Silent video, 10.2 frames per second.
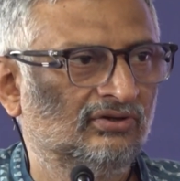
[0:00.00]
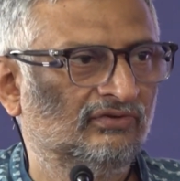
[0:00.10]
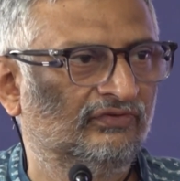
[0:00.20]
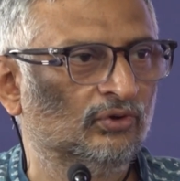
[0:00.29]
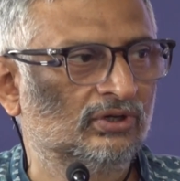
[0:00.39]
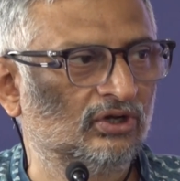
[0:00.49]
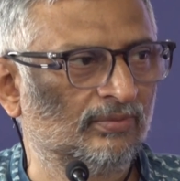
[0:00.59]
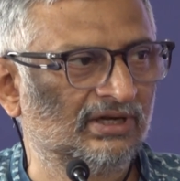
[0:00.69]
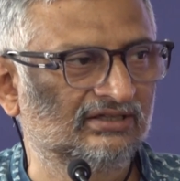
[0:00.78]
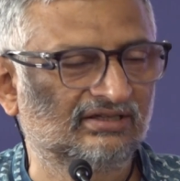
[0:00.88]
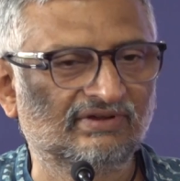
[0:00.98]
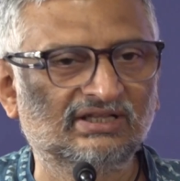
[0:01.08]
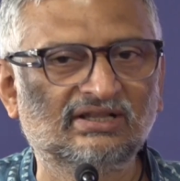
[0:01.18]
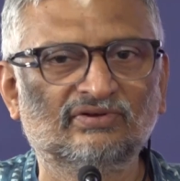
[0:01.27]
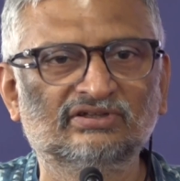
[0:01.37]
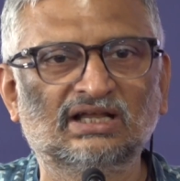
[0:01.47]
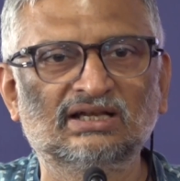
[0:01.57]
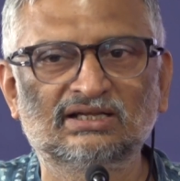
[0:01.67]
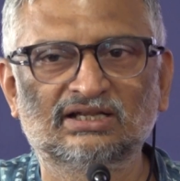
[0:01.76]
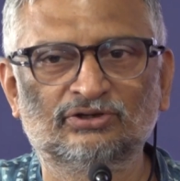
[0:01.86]
Few kilometers away there was
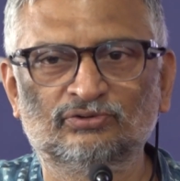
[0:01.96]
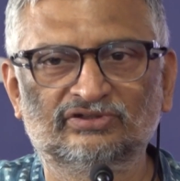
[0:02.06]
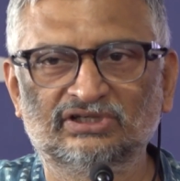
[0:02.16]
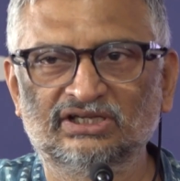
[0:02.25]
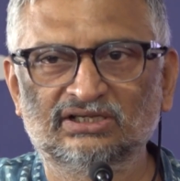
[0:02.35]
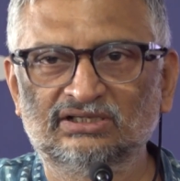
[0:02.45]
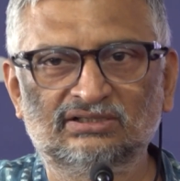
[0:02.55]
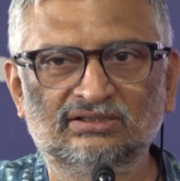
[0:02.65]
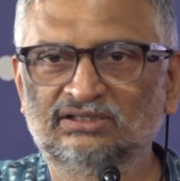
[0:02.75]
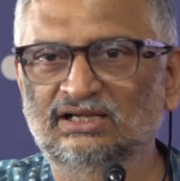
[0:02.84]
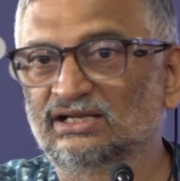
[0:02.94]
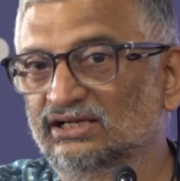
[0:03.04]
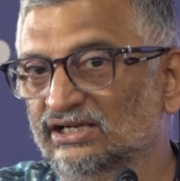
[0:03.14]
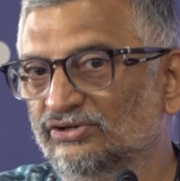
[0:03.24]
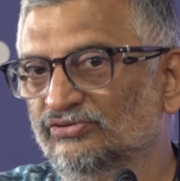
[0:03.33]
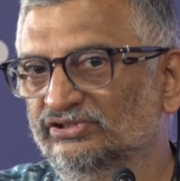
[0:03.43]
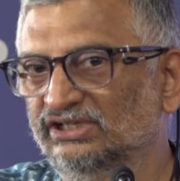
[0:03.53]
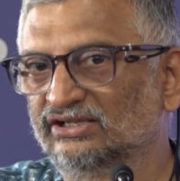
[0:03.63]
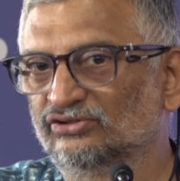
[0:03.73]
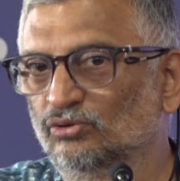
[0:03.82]
Calcutta University. The Calcutta University
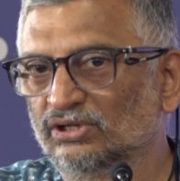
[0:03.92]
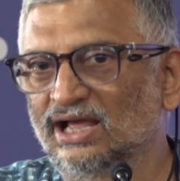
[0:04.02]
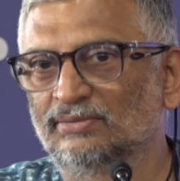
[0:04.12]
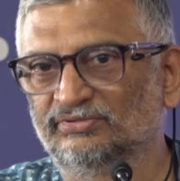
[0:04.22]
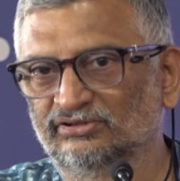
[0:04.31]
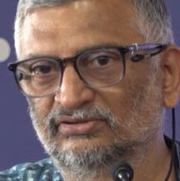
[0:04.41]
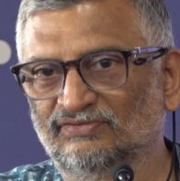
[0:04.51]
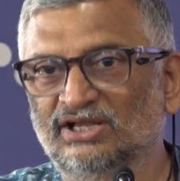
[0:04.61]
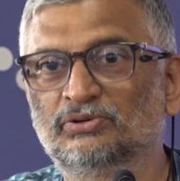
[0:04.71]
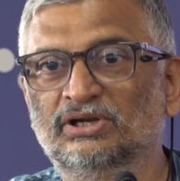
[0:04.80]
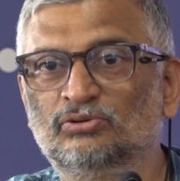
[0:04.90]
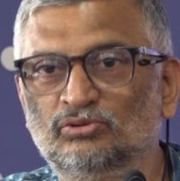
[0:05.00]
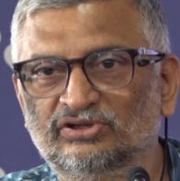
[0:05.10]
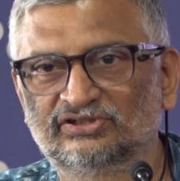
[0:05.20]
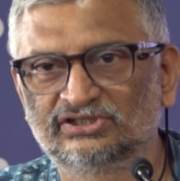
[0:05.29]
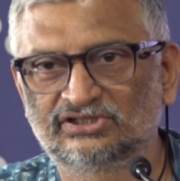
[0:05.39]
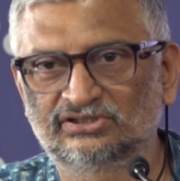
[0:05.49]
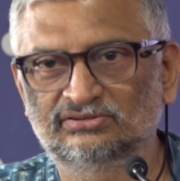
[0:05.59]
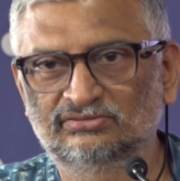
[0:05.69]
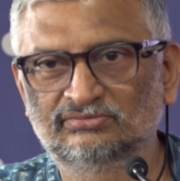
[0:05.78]
has no labs where you can do
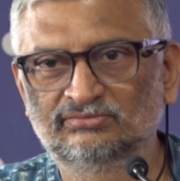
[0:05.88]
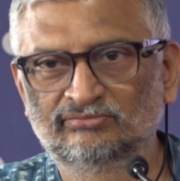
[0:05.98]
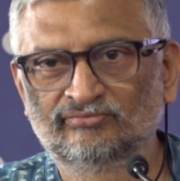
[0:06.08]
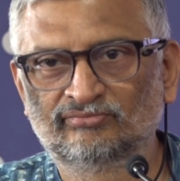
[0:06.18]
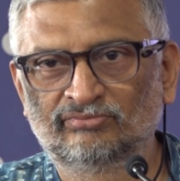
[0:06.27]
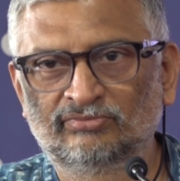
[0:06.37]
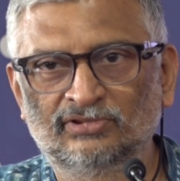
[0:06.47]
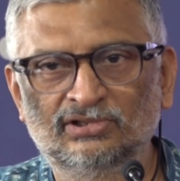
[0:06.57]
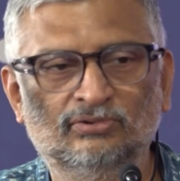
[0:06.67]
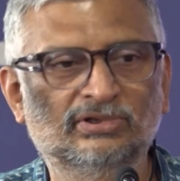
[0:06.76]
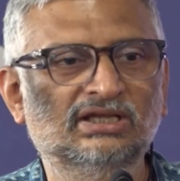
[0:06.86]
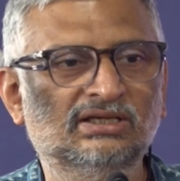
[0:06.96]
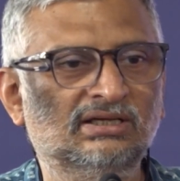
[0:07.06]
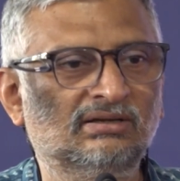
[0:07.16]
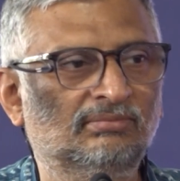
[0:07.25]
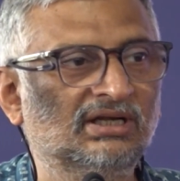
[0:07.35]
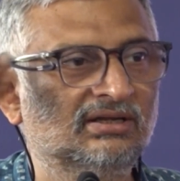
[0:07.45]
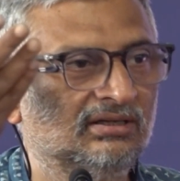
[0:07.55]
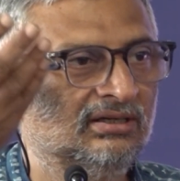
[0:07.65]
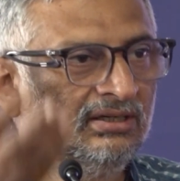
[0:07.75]
research. Okay,
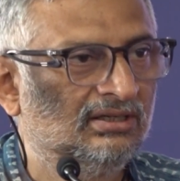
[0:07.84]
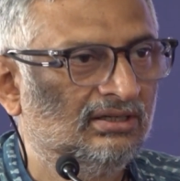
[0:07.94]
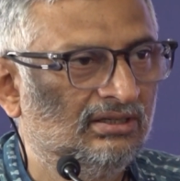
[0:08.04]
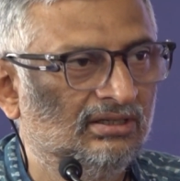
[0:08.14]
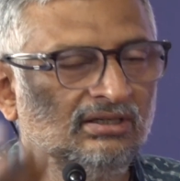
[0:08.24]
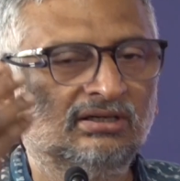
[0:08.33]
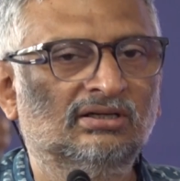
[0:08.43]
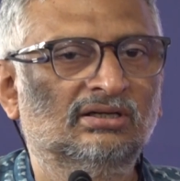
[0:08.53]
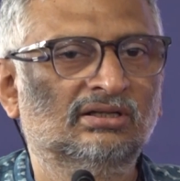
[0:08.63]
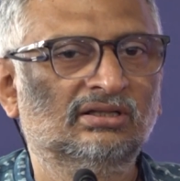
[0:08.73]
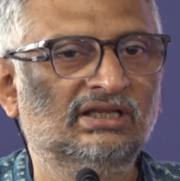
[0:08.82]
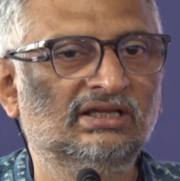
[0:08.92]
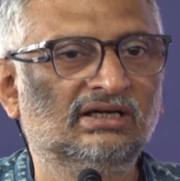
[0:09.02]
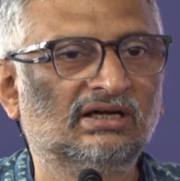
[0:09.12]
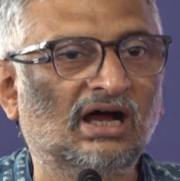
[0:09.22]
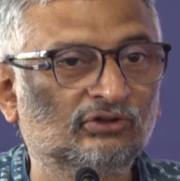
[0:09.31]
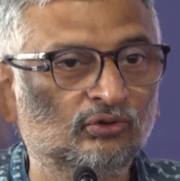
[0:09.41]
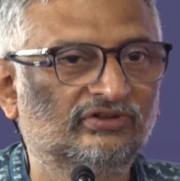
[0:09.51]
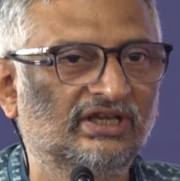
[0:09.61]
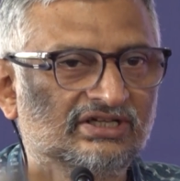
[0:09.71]
but the
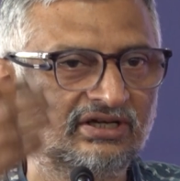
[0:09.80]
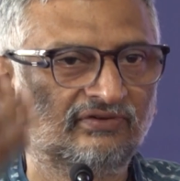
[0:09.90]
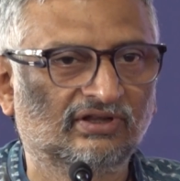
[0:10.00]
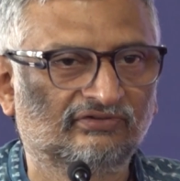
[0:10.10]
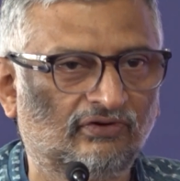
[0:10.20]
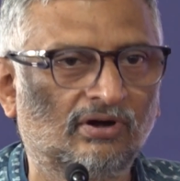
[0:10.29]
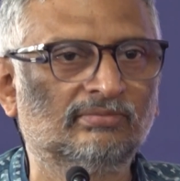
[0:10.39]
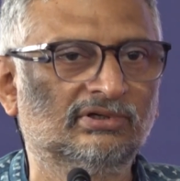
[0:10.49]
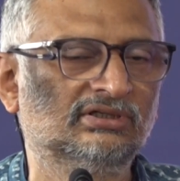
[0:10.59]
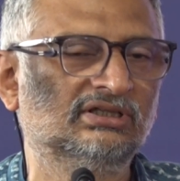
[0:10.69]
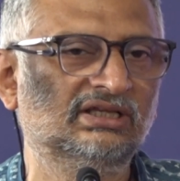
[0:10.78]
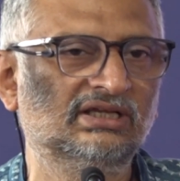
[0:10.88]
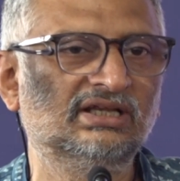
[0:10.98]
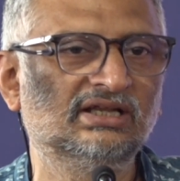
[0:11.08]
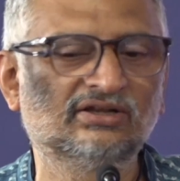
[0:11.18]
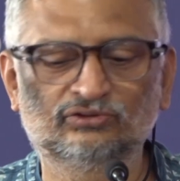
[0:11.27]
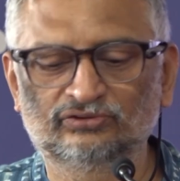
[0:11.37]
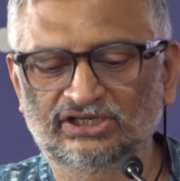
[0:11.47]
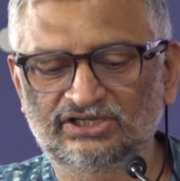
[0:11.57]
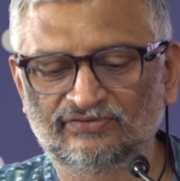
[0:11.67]
association was formed, the Indian
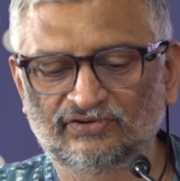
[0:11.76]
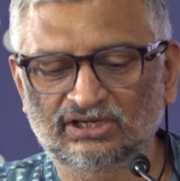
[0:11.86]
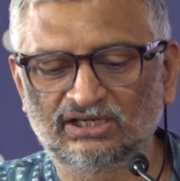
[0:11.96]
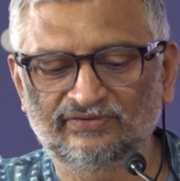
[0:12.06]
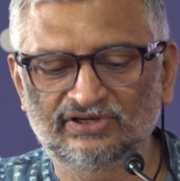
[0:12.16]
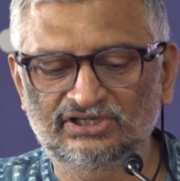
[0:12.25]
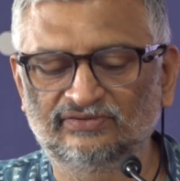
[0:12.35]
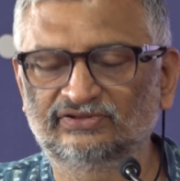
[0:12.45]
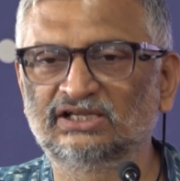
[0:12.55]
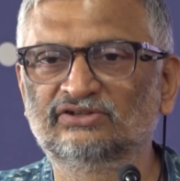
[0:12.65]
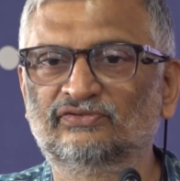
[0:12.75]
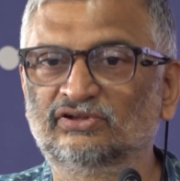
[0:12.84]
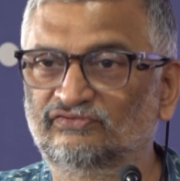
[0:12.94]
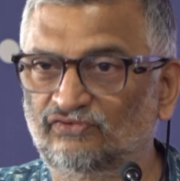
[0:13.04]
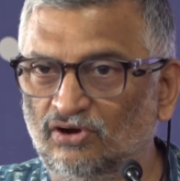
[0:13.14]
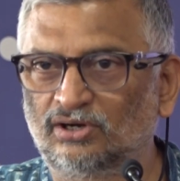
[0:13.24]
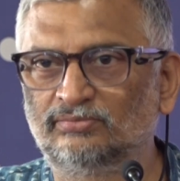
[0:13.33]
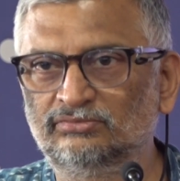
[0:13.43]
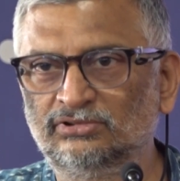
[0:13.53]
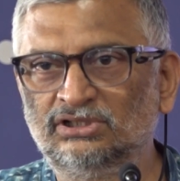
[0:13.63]
Association for Cultivation of Science was
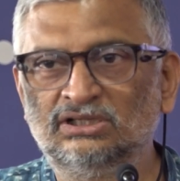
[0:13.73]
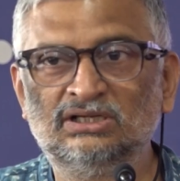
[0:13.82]
formed